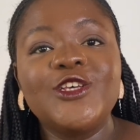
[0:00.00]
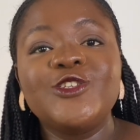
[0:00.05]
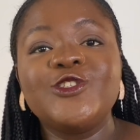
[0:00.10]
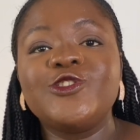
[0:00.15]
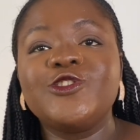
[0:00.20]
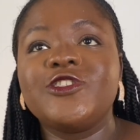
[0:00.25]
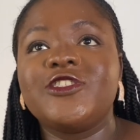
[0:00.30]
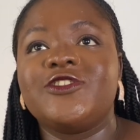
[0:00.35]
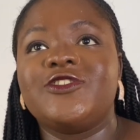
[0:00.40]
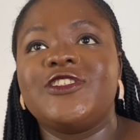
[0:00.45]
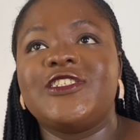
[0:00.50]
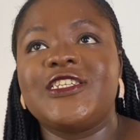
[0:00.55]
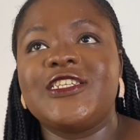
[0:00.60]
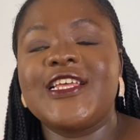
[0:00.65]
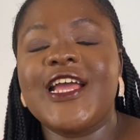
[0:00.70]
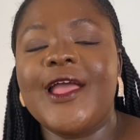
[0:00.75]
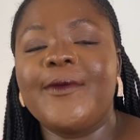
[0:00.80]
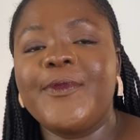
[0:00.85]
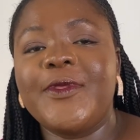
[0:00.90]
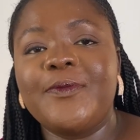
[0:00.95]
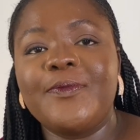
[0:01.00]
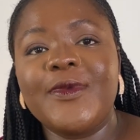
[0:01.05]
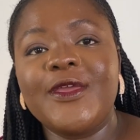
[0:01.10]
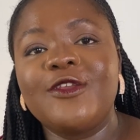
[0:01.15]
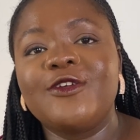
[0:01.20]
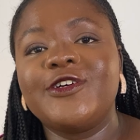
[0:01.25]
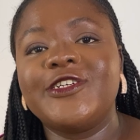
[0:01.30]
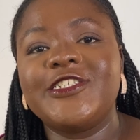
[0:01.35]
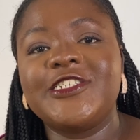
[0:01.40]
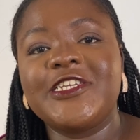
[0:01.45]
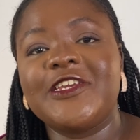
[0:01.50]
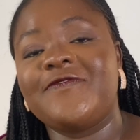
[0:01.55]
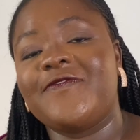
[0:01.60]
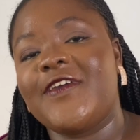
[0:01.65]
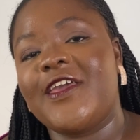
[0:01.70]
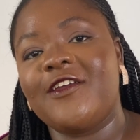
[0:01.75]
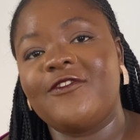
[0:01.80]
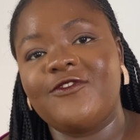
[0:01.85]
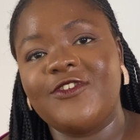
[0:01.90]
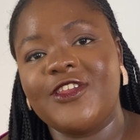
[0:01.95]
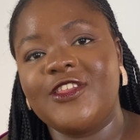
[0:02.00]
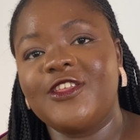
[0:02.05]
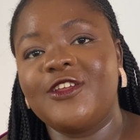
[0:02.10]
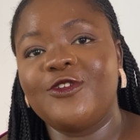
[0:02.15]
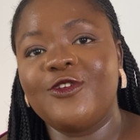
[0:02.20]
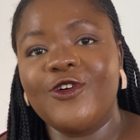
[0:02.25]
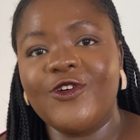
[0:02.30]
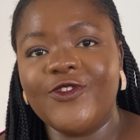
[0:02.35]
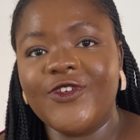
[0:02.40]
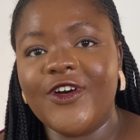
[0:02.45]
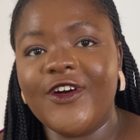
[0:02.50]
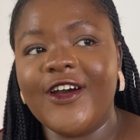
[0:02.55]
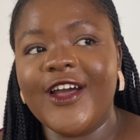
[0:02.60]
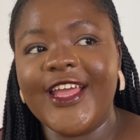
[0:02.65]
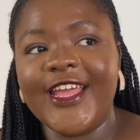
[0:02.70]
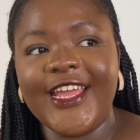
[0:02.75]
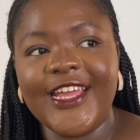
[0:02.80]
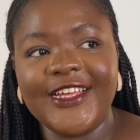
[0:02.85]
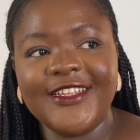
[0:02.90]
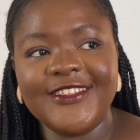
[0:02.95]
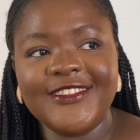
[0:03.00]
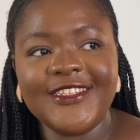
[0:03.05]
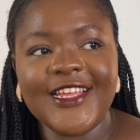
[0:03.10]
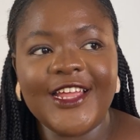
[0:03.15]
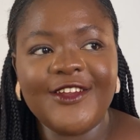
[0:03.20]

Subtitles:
So there was a time he made us shave everything off our heads.